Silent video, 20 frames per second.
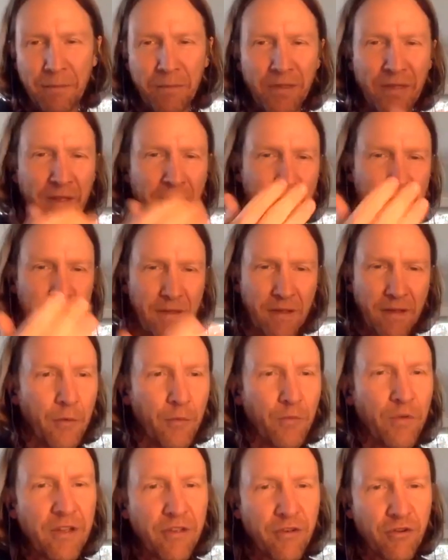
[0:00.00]
these
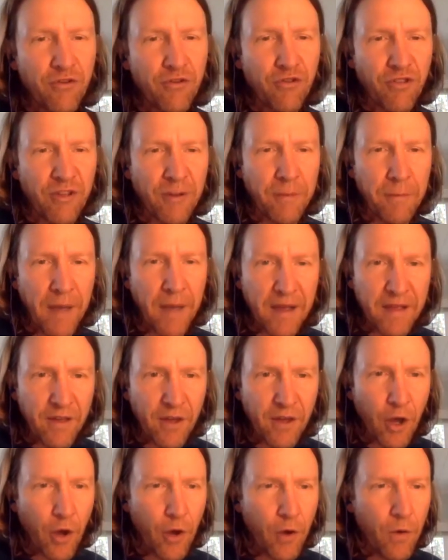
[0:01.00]
researchers in
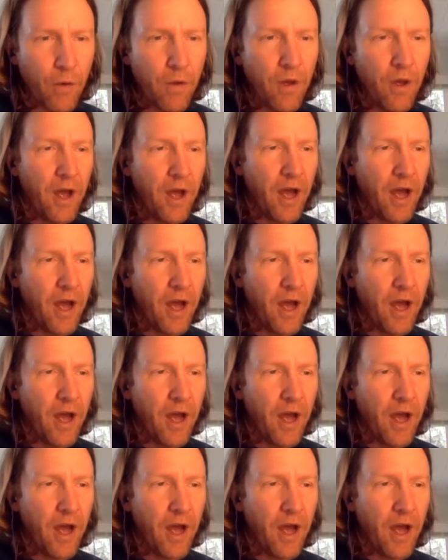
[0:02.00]
Mexico,